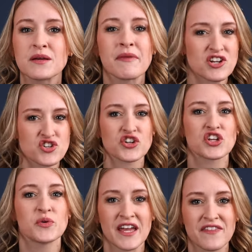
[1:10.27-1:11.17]
make sure
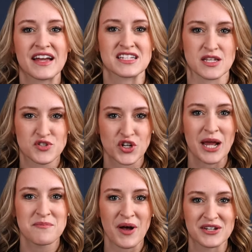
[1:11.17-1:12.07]
you hit that
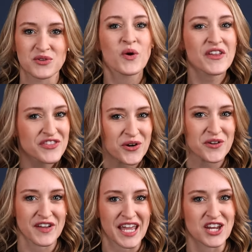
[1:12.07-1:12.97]
subscribe button with
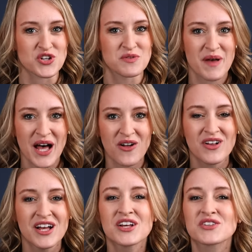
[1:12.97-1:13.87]
notification bell